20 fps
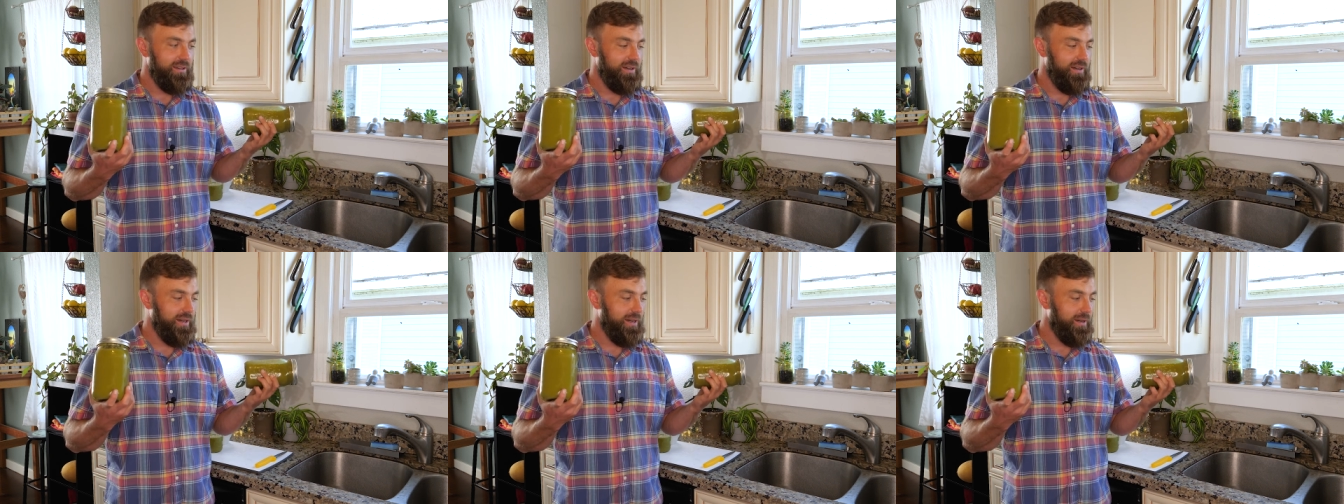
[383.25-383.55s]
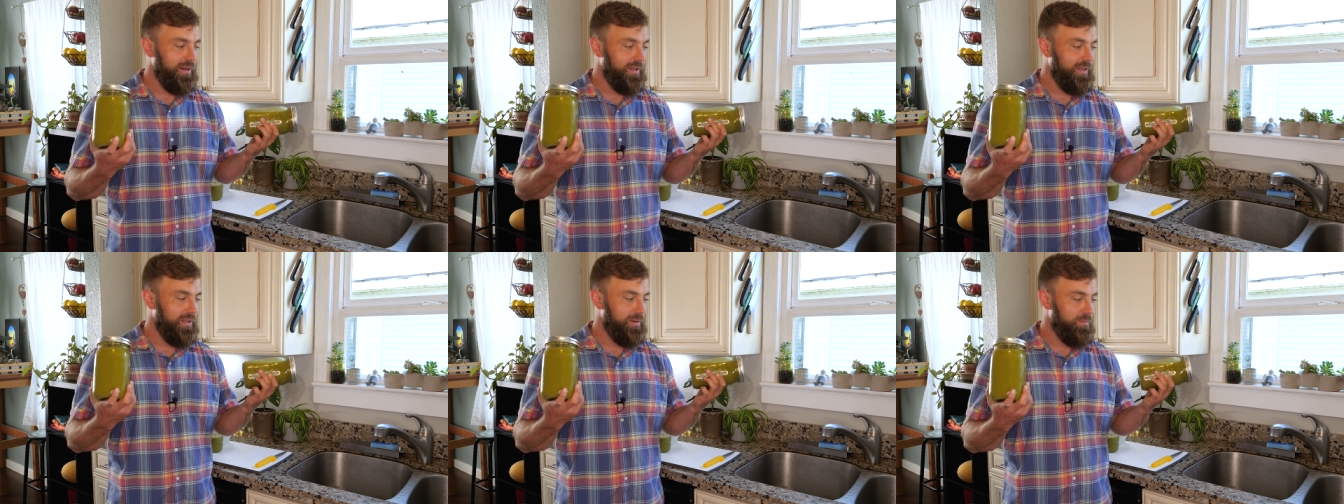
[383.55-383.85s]

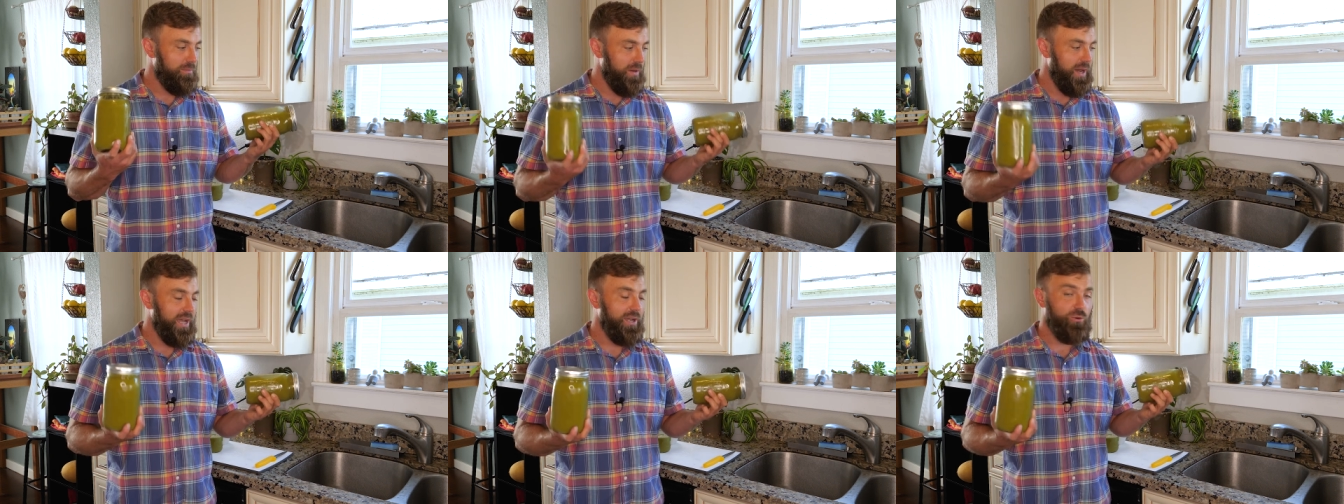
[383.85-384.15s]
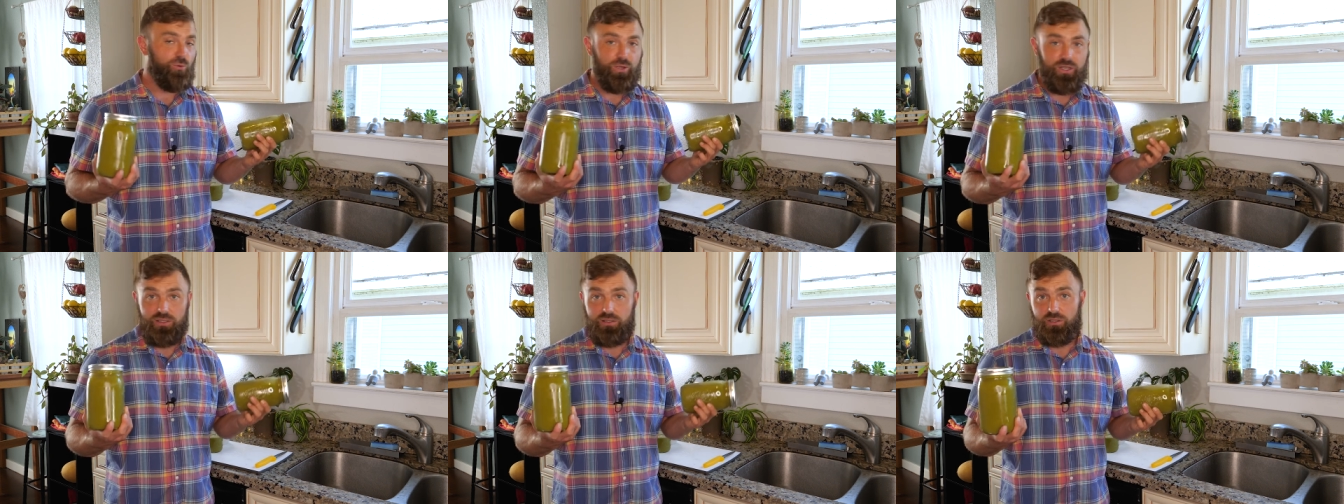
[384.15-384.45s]
uh, in my
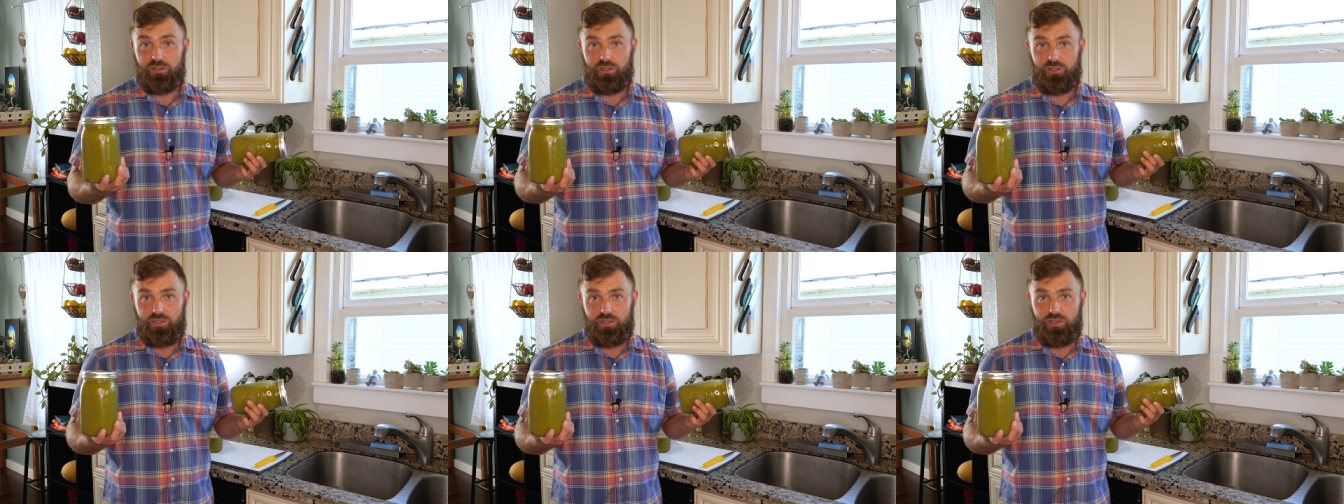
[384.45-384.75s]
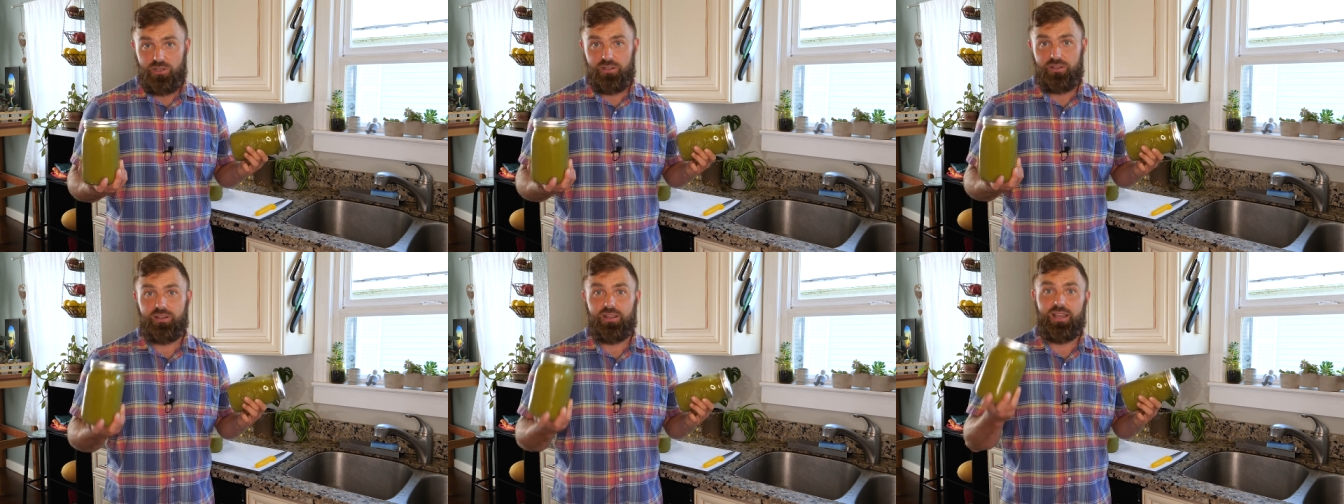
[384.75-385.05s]

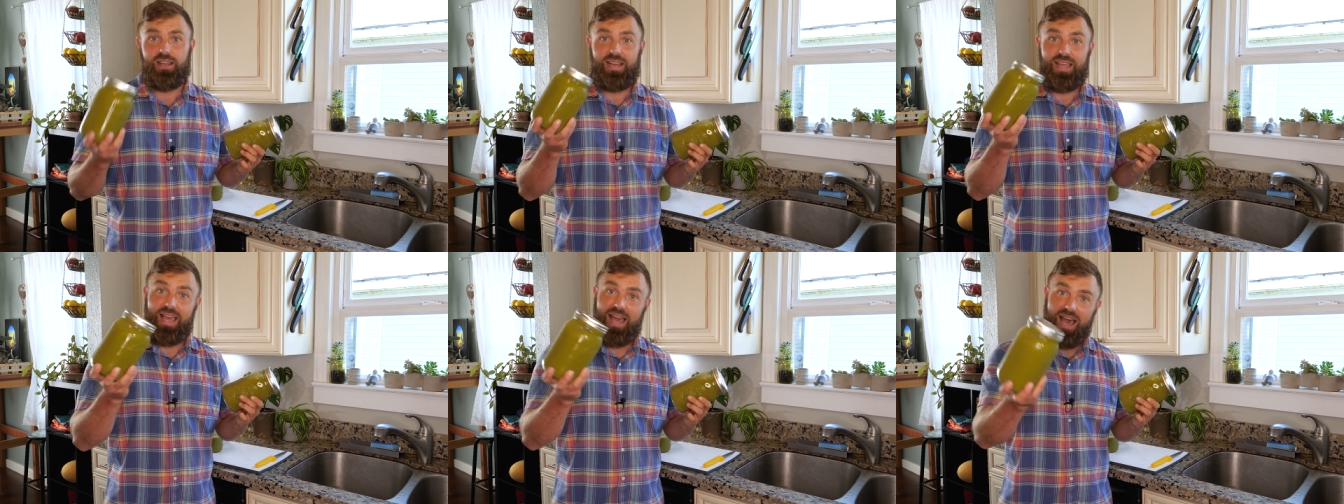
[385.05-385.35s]
research, and I